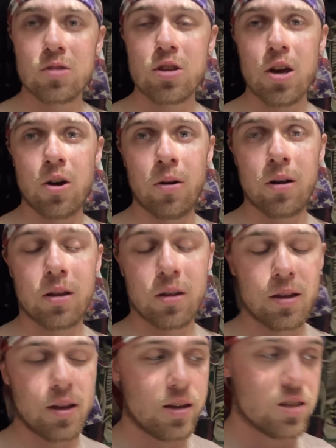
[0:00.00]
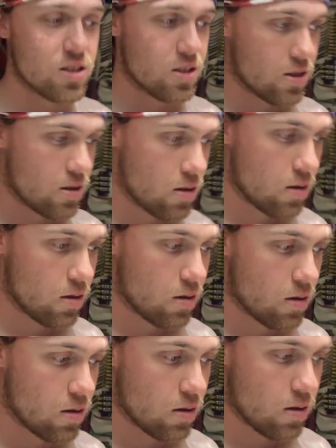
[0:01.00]
so it's
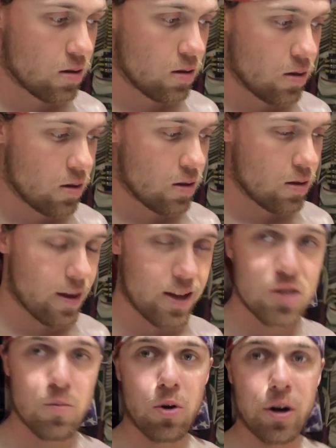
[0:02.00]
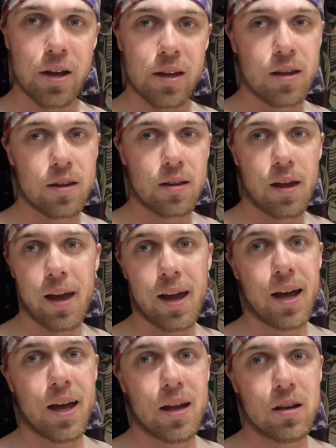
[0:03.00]
next morning
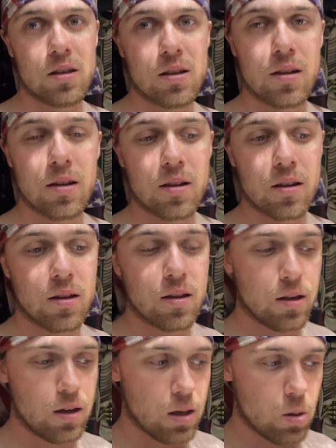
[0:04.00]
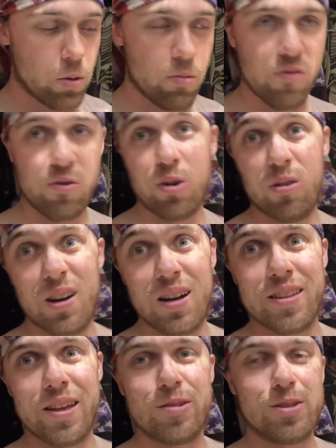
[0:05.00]
and we went for a
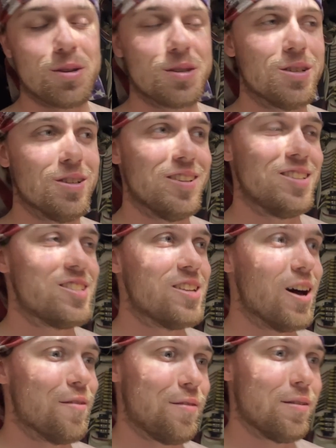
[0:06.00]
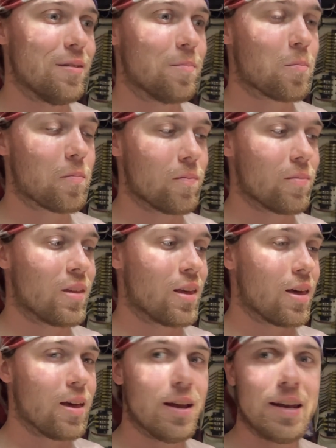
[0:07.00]
run. That was all good and stuff.
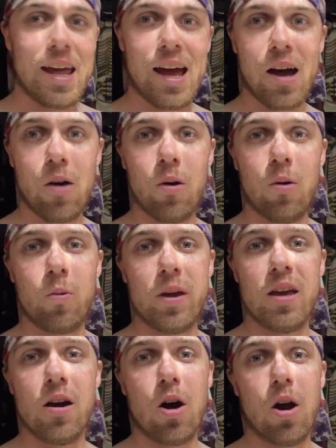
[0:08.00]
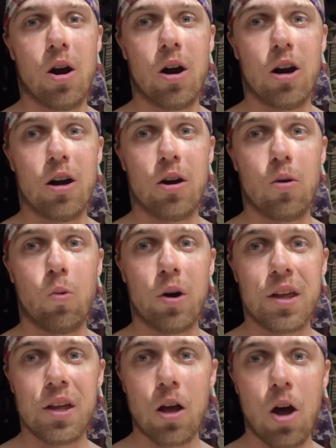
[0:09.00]
Now we are
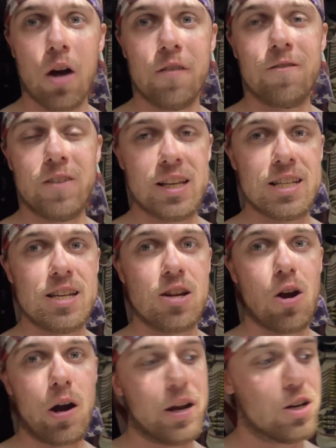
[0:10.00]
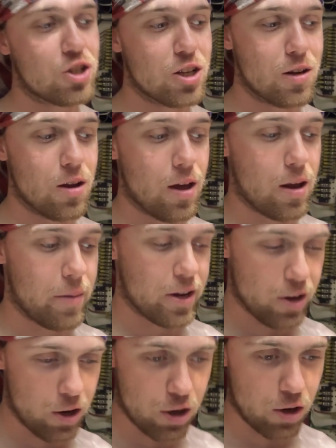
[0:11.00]
working on fixing our engine and
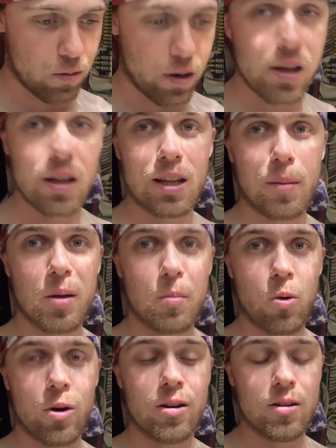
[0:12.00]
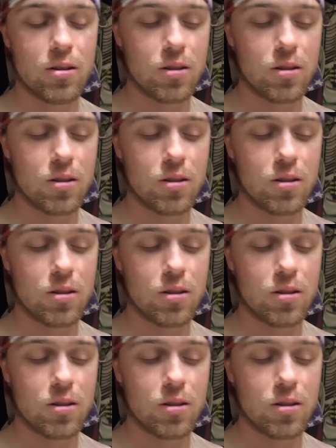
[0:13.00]
making her run a little bit more.